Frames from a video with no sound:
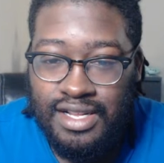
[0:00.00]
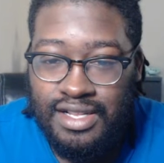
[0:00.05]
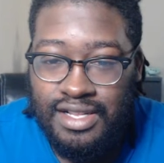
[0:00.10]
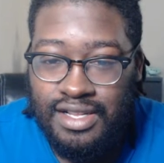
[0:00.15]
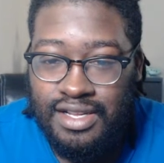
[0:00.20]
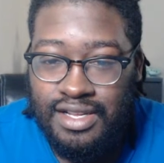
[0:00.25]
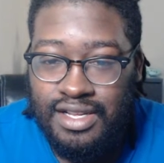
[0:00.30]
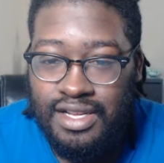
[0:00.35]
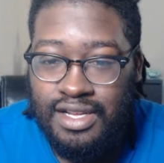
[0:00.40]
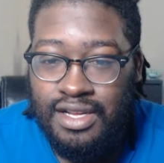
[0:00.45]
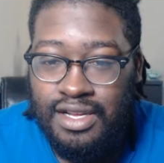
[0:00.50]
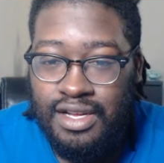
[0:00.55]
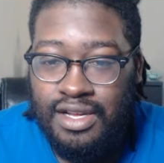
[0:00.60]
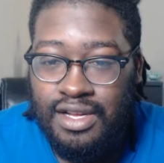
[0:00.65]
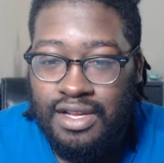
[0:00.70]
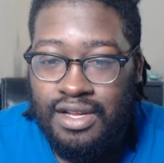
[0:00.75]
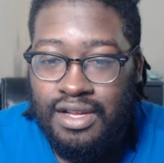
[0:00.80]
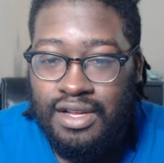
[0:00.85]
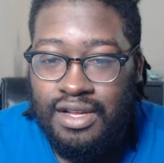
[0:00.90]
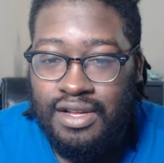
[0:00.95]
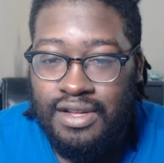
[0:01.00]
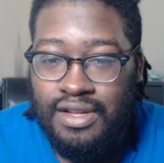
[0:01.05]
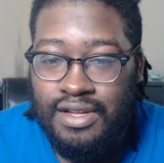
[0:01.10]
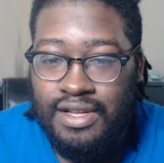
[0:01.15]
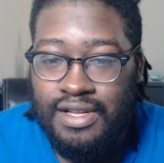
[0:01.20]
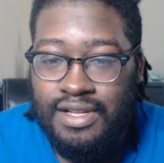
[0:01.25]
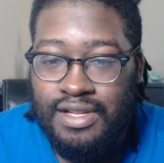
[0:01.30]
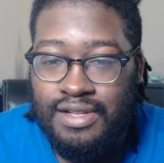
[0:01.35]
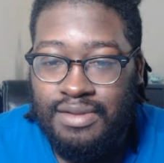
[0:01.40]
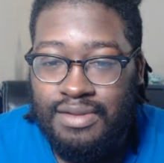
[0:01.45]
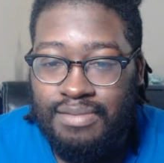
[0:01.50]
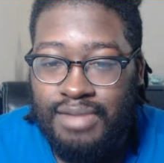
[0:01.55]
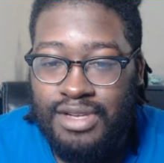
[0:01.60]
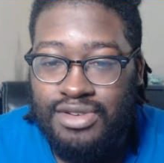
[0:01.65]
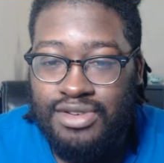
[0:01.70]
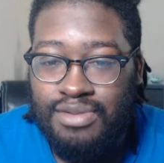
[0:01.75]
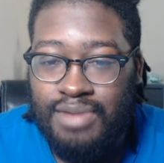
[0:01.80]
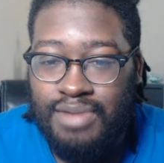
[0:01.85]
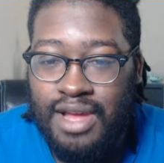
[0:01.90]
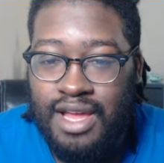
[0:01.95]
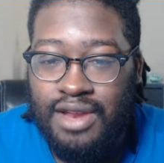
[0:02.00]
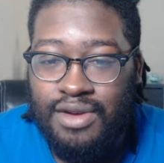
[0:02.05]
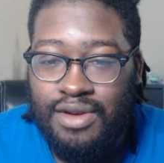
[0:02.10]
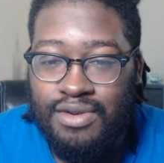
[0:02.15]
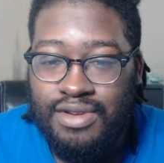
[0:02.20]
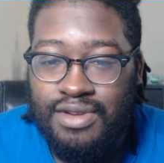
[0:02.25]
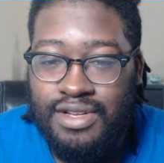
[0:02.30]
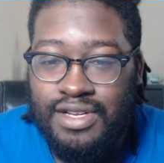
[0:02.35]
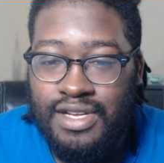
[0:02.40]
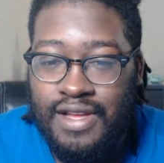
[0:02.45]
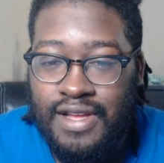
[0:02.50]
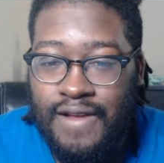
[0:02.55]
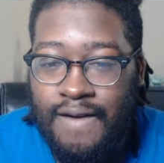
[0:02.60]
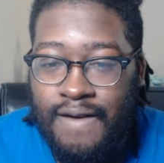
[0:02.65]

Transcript: But he put the hat on good.